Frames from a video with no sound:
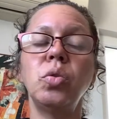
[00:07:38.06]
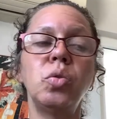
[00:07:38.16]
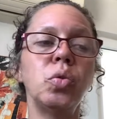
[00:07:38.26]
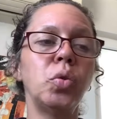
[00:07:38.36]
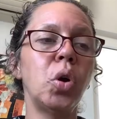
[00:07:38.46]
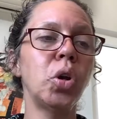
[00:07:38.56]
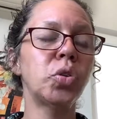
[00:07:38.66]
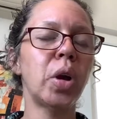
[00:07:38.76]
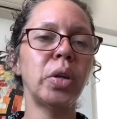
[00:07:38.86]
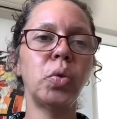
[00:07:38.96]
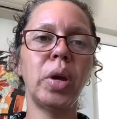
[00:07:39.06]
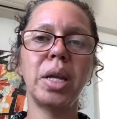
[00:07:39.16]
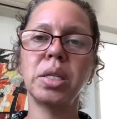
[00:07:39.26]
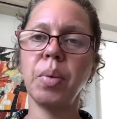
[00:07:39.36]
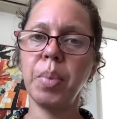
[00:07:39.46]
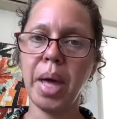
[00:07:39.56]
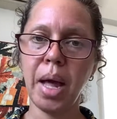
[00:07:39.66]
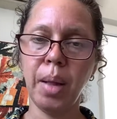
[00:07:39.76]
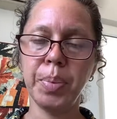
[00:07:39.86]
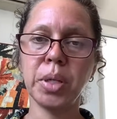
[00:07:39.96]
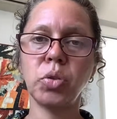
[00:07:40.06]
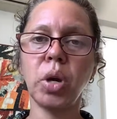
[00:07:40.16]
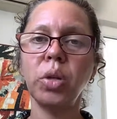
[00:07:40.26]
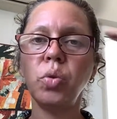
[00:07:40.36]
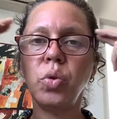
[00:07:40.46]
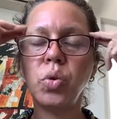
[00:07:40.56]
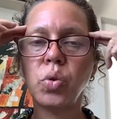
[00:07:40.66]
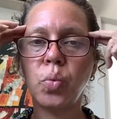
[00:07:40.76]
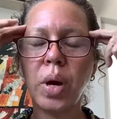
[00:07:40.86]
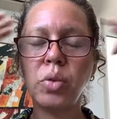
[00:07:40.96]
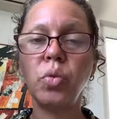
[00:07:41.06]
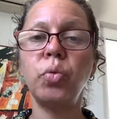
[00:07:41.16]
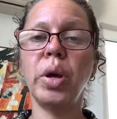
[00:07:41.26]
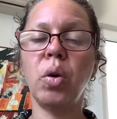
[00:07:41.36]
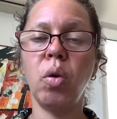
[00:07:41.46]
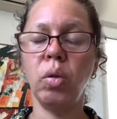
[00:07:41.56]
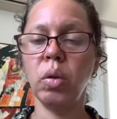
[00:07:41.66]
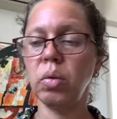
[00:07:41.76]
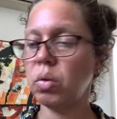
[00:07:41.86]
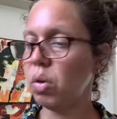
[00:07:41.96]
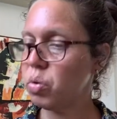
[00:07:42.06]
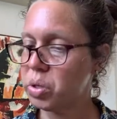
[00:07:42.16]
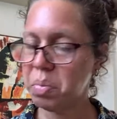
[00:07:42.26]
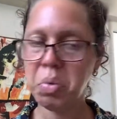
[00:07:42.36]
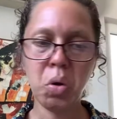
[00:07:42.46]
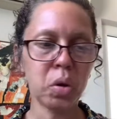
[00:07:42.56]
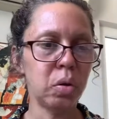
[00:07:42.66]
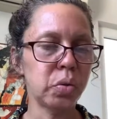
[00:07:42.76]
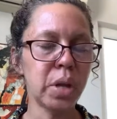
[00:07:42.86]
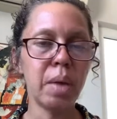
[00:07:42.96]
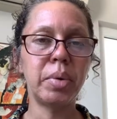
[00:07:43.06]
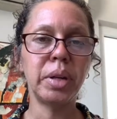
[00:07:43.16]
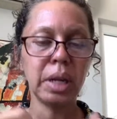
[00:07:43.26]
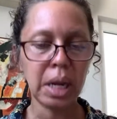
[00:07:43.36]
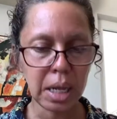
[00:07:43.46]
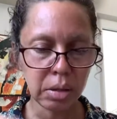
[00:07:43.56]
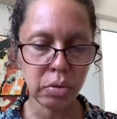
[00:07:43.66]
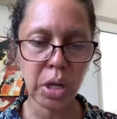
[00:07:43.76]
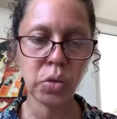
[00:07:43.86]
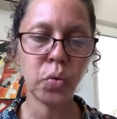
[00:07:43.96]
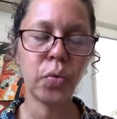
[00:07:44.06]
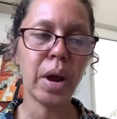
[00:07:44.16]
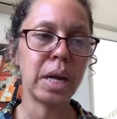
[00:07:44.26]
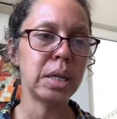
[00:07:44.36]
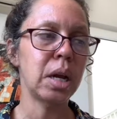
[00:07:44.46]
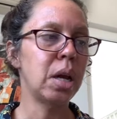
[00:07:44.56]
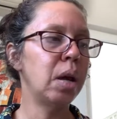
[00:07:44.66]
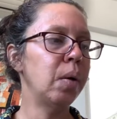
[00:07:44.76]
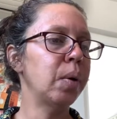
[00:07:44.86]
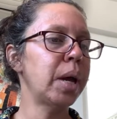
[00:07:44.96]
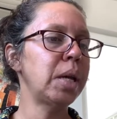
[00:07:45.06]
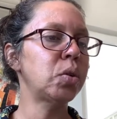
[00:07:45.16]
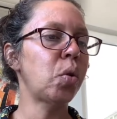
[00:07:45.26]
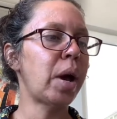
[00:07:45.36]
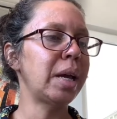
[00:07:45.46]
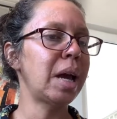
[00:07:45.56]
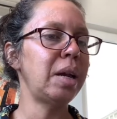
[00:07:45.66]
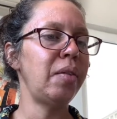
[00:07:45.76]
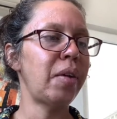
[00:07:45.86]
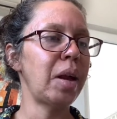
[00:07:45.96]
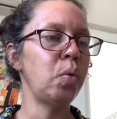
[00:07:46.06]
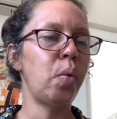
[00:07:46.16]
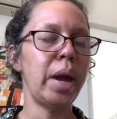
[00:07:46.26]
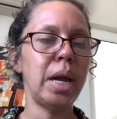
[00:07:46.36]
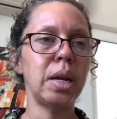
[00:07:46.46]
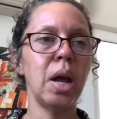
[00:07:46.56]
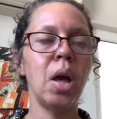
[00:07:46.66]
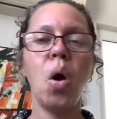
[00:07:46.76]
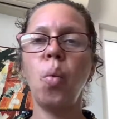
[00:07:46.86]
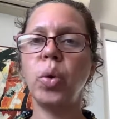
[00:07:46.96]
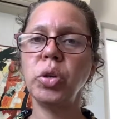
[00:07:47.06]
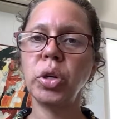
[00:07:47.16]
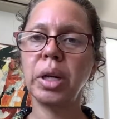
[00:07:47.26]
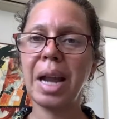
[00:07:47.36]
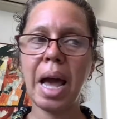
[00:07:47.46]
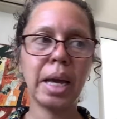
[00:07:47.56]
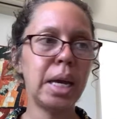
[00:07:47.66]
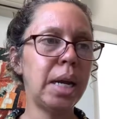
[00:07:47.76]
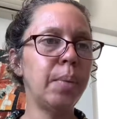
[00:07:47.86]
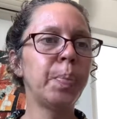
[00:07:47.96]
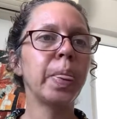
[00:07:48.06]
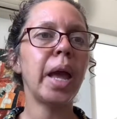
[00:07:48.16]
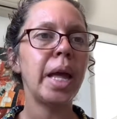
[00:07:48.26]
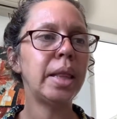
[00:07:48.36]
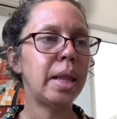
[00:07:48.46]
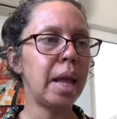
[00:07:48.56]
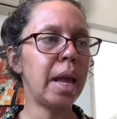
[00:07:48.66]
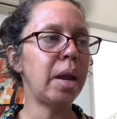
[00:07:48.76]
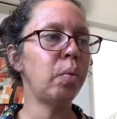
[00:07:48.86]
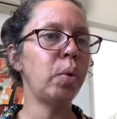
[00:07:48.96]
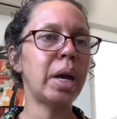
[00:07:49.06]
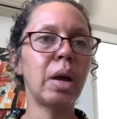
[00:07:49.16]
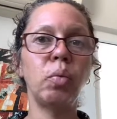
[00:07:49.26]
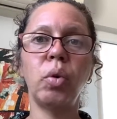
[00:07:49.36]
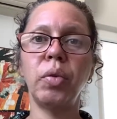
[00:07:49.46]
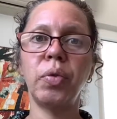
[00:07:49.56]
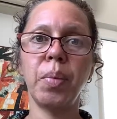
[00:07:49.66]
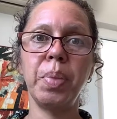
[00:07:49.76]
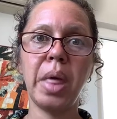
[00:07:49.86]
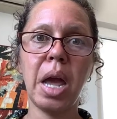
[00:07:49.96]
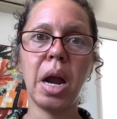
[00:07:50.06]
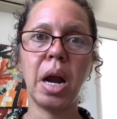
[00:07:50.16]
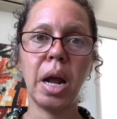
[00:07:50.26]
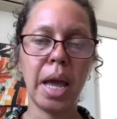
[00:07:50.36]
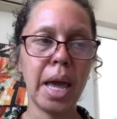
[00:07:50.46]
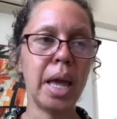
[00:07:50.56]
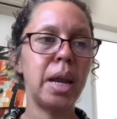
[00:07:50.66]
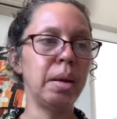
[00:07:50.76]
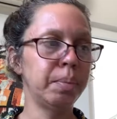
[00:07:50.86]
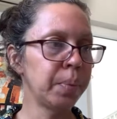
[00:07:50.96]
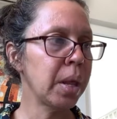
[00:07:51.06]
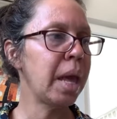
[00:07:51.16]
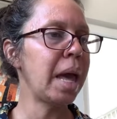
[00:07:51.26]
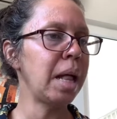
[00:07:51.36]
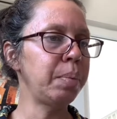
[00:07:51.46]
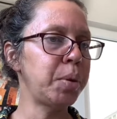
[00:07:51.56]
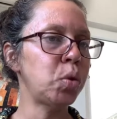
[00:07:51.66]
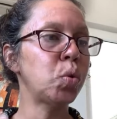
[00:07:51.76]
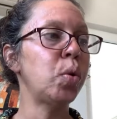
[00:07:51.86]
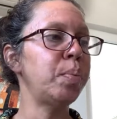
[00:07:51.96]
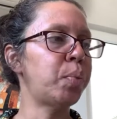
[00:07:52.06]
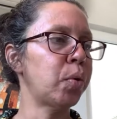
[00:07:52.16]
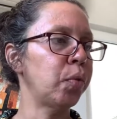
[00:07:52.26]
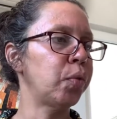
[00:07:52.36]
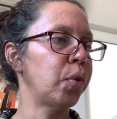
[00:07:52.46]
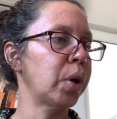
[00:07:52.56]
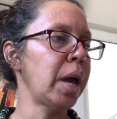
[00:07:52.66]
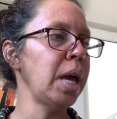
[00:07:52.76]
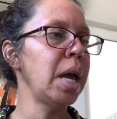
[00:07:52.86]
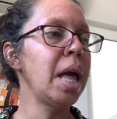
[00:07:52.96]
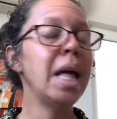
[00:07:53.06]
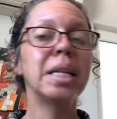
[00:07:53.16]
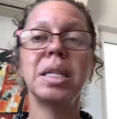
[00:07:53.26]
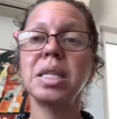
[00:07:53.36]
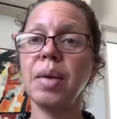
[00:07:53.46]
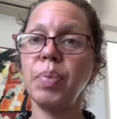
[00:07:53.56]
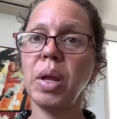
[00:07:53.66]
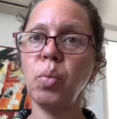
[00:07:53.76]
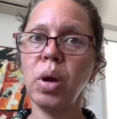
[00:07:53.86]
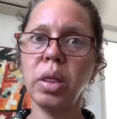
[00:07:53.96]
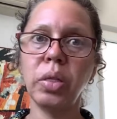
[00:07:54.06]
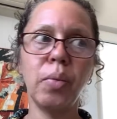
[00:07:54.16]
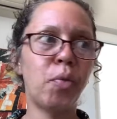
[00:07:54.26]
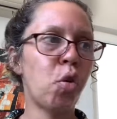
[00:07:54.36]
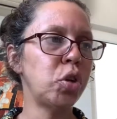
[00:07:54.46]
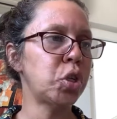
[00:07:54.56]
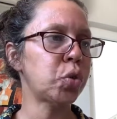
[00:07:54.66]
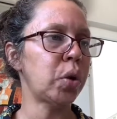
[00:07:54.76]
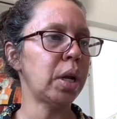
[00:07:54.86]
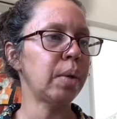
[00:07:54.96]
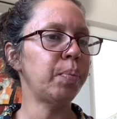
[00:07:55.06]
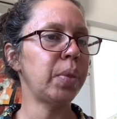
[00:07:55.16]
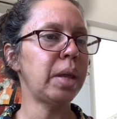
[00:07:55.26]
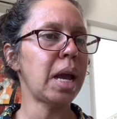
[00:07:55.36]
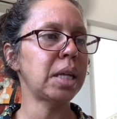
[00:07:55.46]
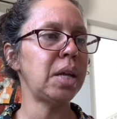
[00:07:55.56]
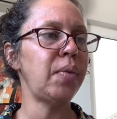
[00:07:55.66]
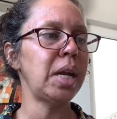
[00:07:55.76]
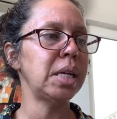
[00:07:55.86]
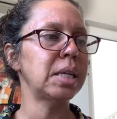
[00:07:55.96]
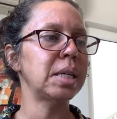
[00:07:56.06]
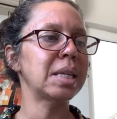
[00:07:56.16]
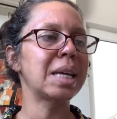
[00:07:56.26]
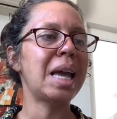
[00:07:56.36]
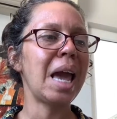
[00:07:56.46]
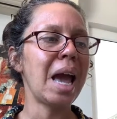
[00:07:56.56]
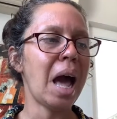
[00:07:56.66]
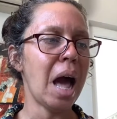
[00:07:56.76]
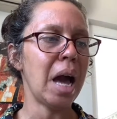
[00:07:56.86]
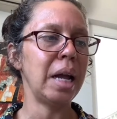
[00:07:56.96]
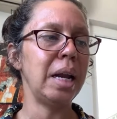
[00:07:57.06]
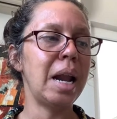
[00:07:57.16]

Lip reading: Do not try to get some help. Try to use what you recall. Close the book, close everything, and try to write. Okay, so I can evaluate what you're lacking, and then we can work from there and help you to improve, okay? The same thing with the voice thread. The activity is ¿qué hay?